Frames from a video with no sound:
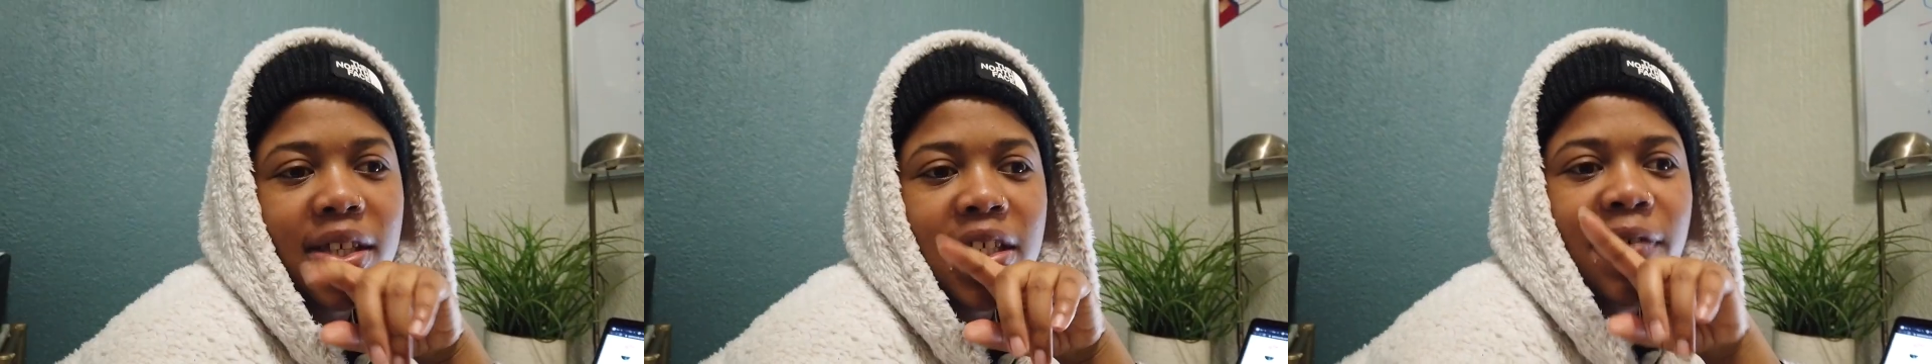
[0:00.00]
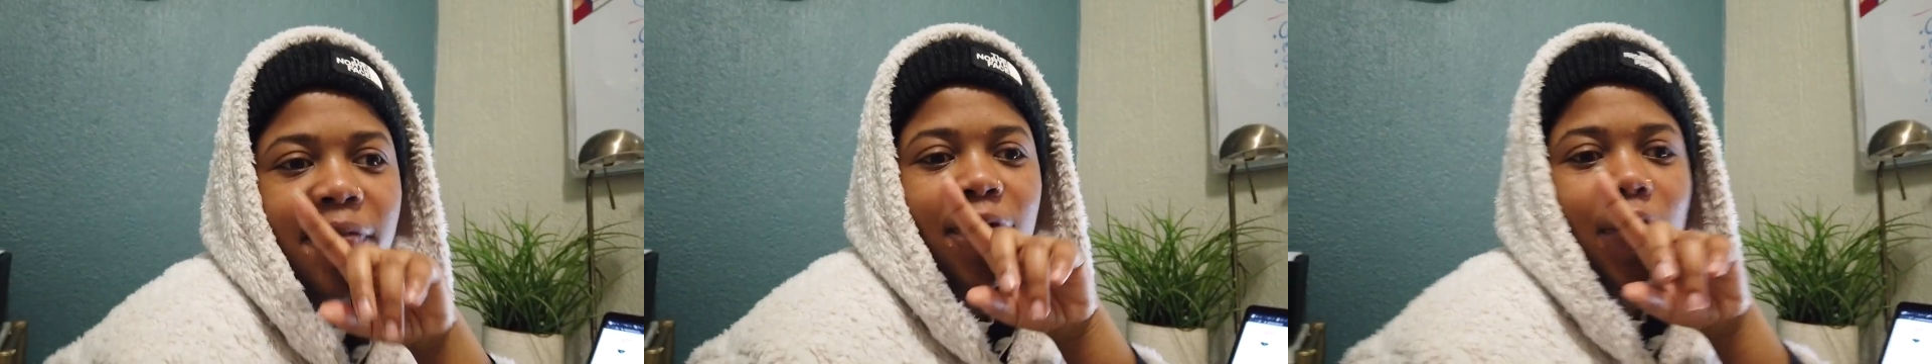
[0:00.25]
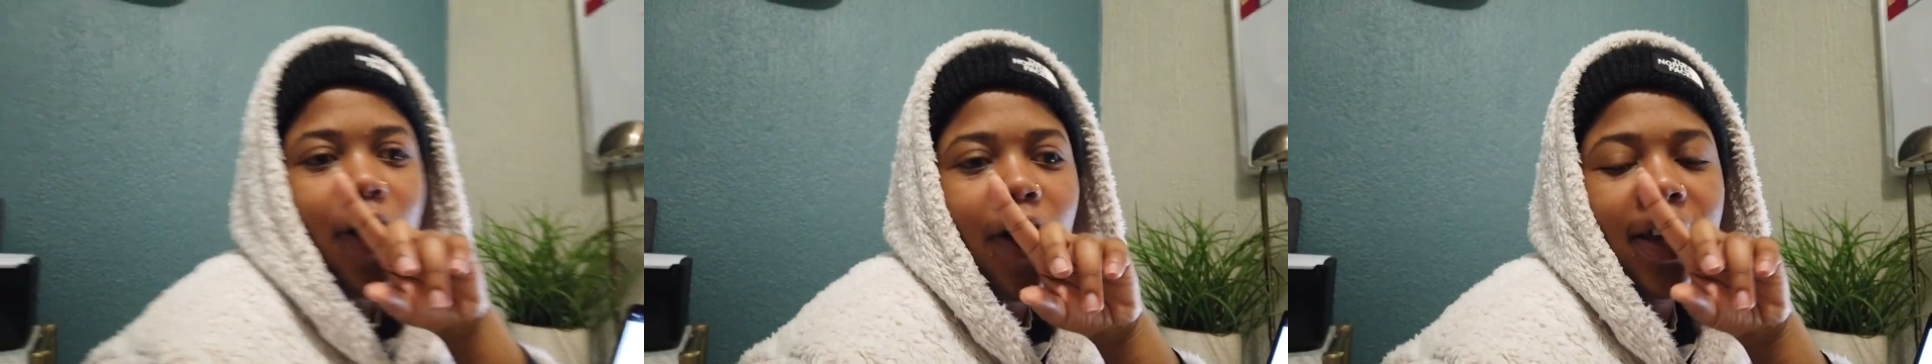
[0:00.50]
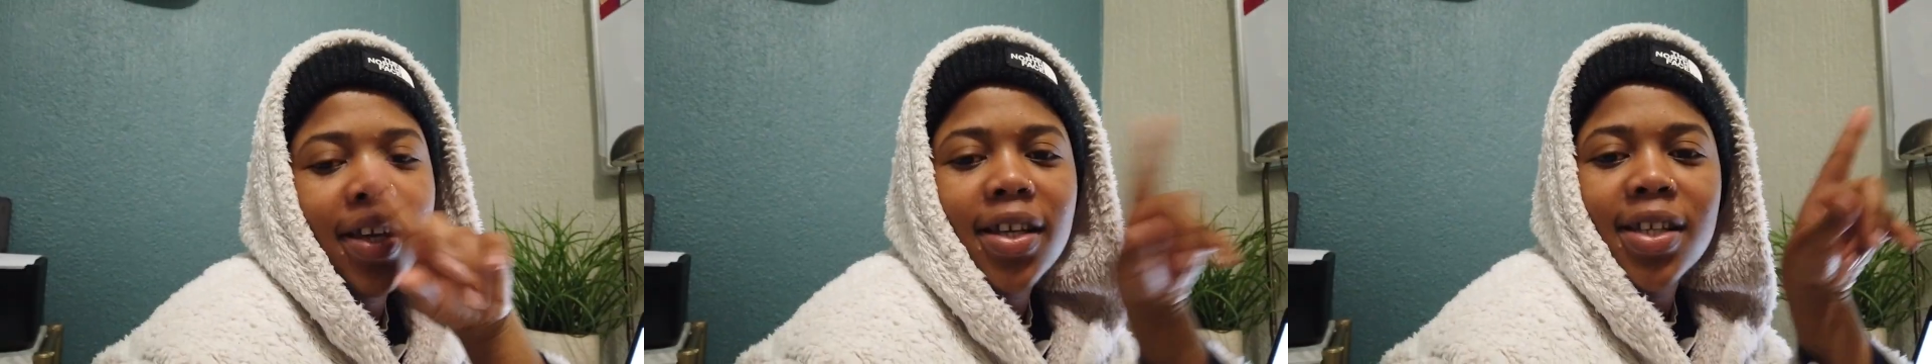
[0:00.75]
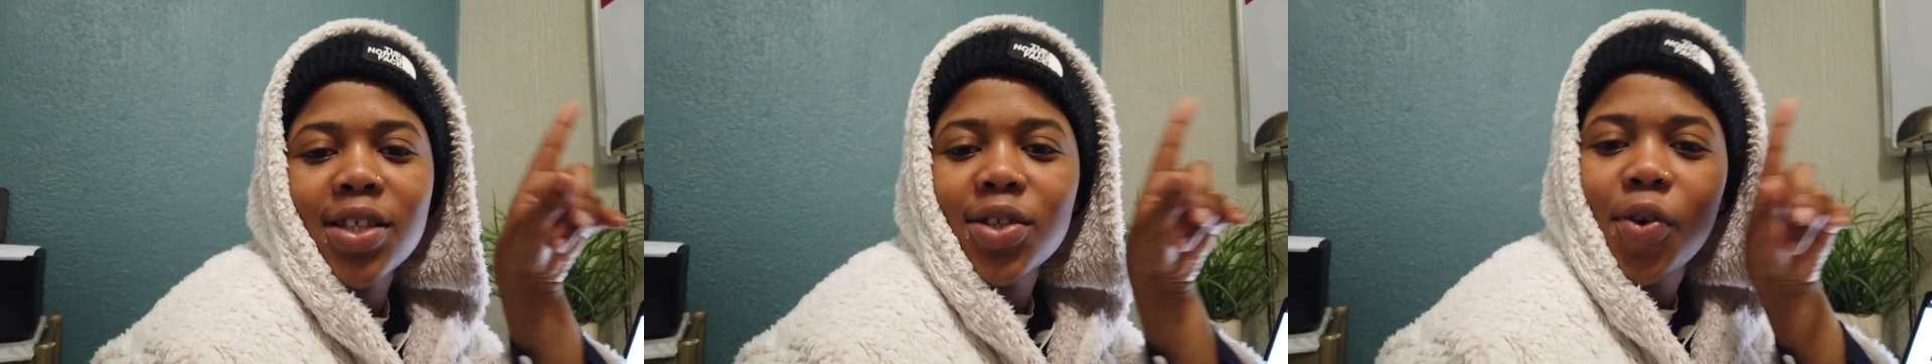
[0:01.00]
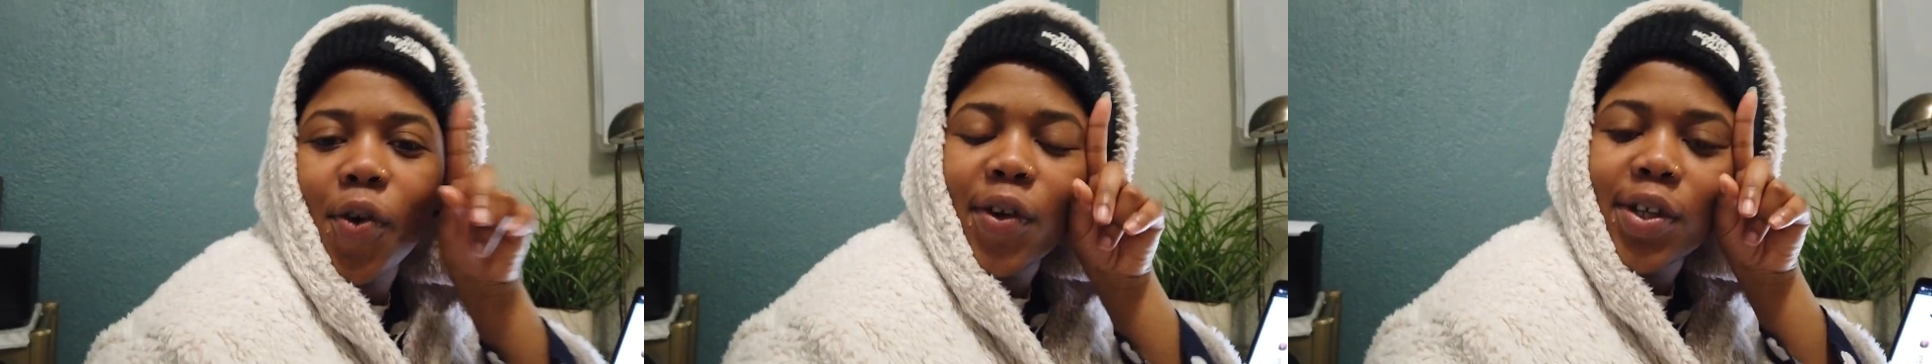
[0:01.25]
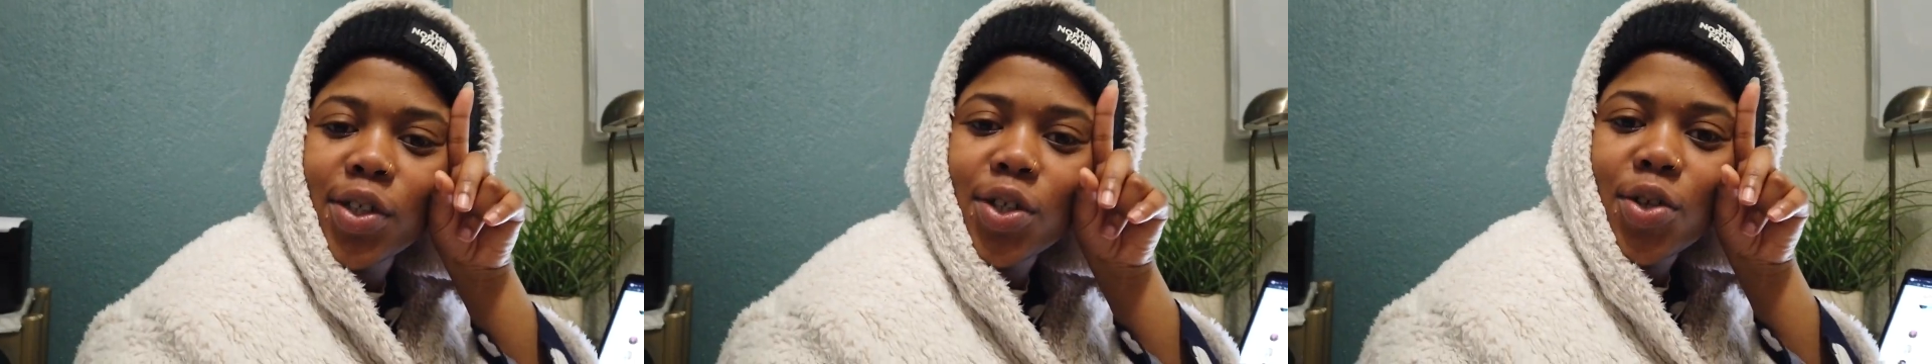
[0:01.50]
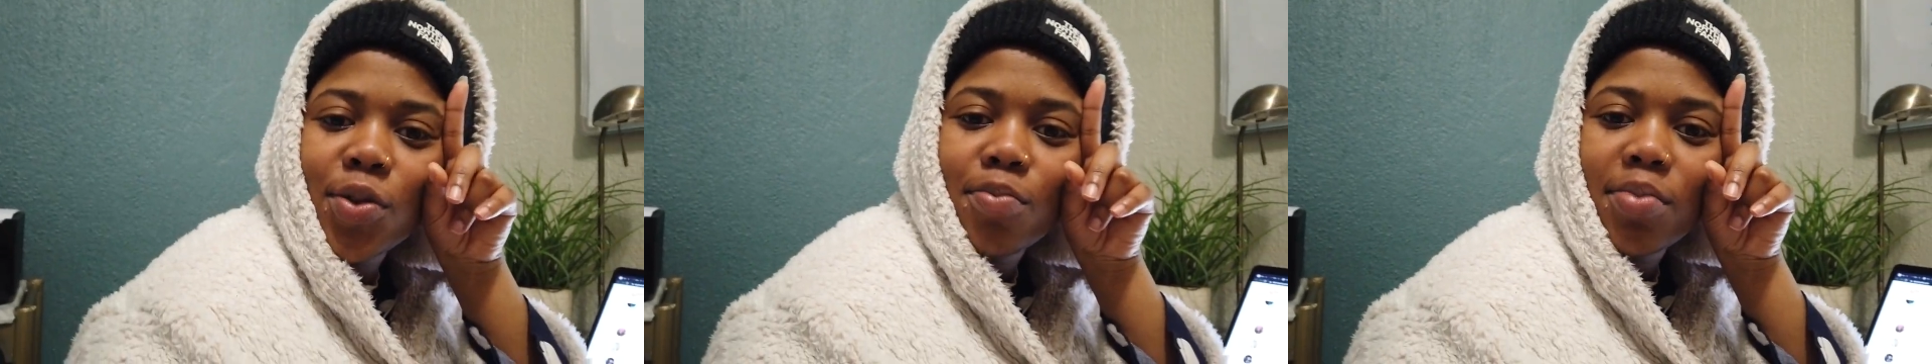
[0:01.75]
This vlog is
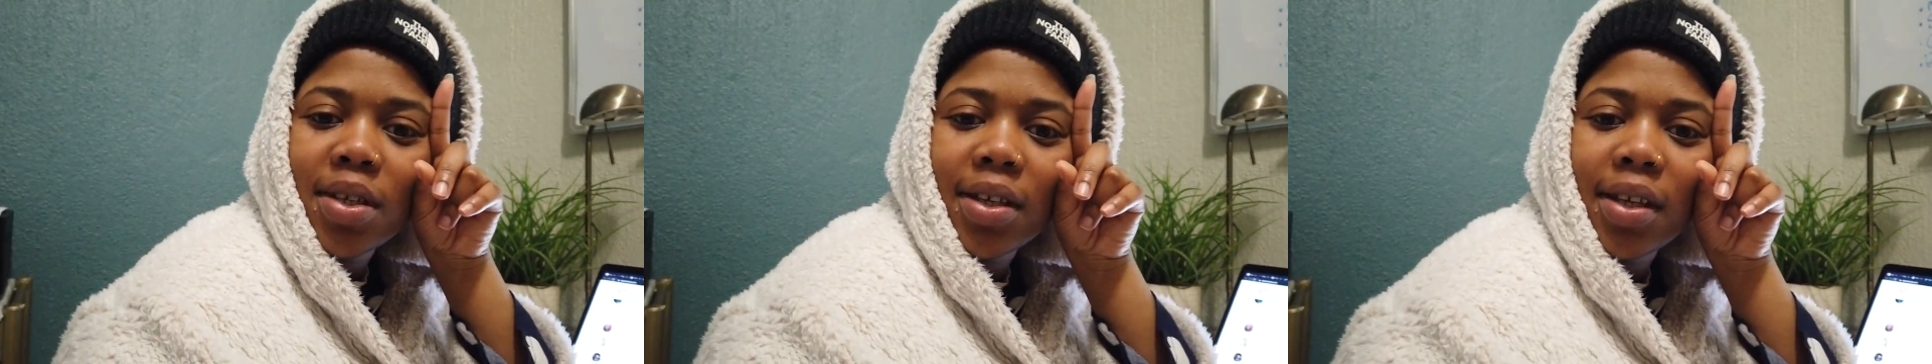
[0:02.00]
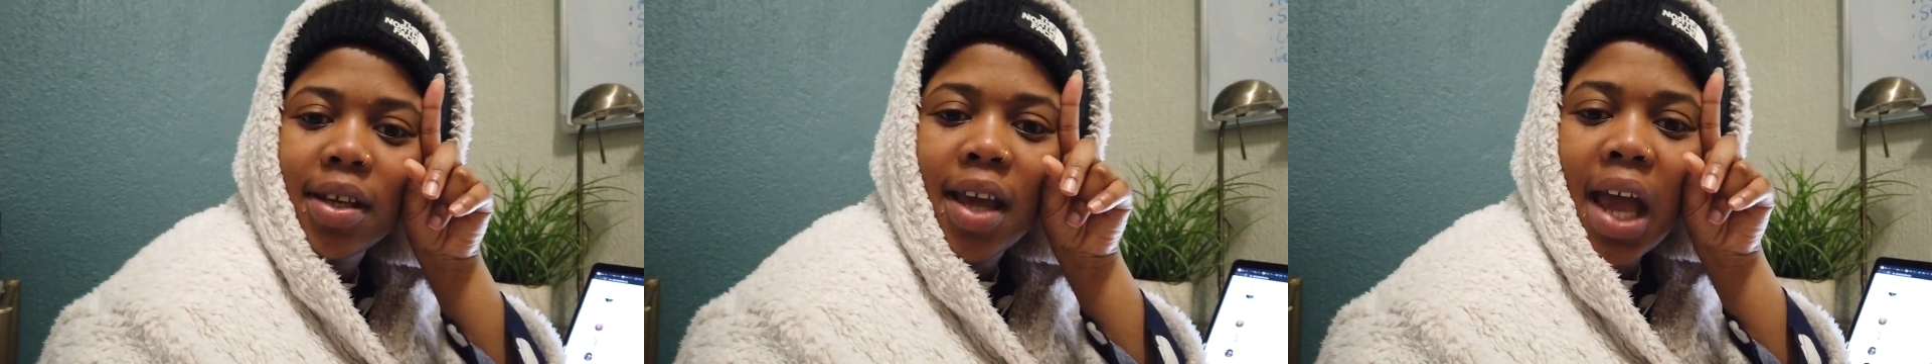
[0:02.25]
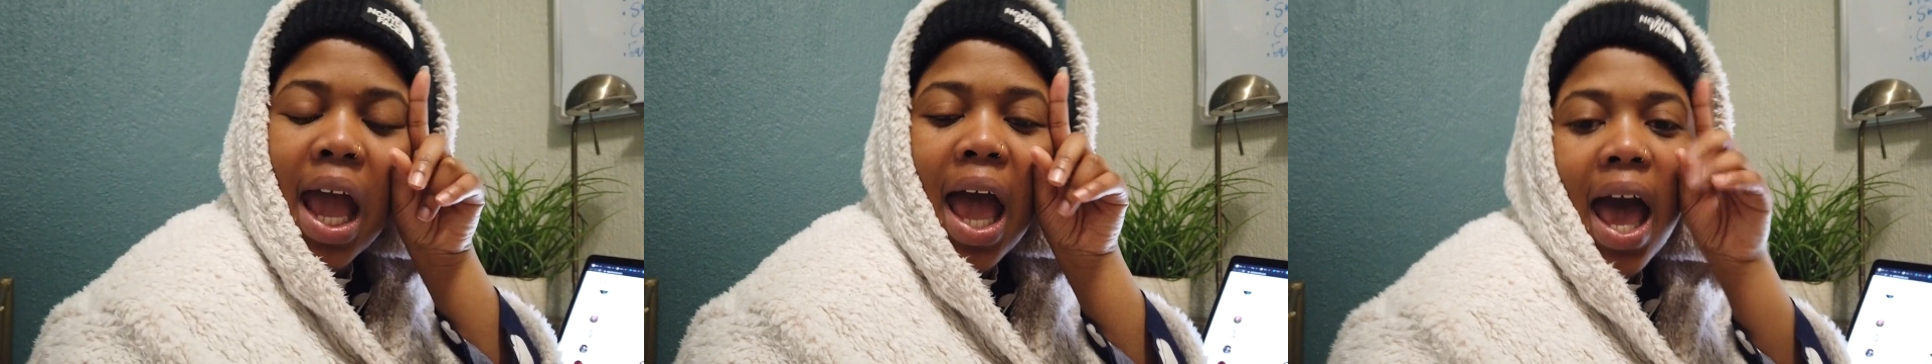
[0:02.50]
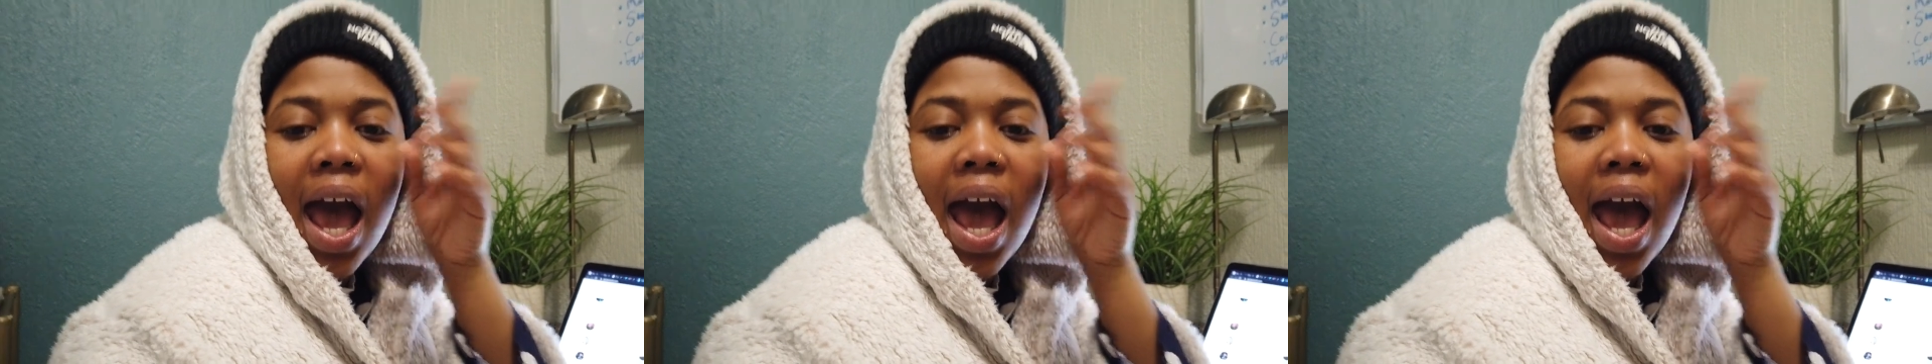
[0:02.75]
going to be